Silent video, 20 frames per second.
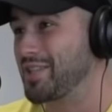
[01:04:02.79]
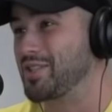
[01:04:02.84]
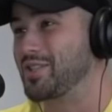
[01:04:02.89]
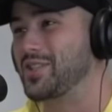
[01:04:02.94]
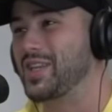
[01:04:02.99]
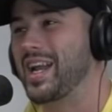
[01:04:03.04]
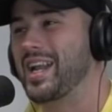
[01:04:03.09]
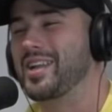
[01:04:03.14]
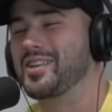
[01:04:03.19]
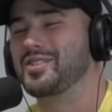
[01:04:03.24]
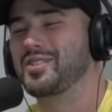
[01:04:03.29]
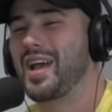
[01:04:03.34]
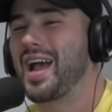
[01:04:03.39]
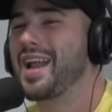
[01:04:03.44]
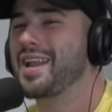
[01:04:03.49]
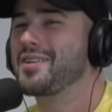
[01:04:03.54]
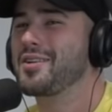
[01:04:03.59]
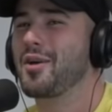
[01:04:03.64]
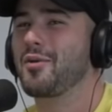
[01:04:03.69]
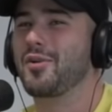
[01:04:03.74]
yo. she's out of she,
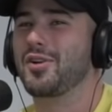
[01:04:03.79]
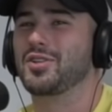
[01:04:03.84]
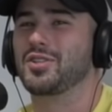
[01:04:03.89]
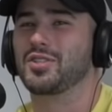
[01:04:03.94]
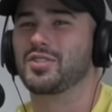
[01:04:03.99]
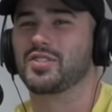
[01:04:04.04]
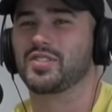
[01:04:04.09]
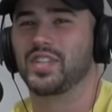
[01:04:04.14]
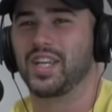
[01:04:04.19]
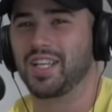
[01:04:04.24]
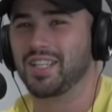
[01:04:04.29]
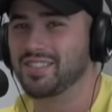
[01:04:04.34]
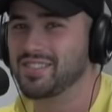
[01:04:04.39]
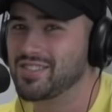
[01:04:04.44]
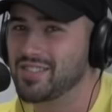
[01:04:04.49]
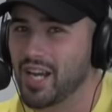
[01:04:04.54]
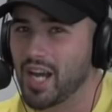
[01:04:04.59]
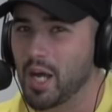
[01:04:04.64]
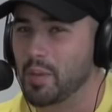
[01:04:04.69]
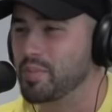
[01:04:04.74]
out of nowhere. She's just like,
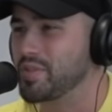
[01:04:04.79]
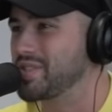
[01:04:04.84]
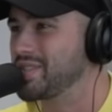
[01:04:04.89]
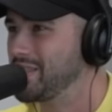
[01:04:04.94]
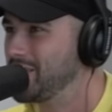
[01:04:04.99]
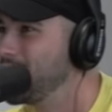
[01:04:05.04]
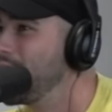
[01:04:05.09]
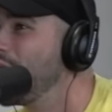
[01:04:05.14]
sup, still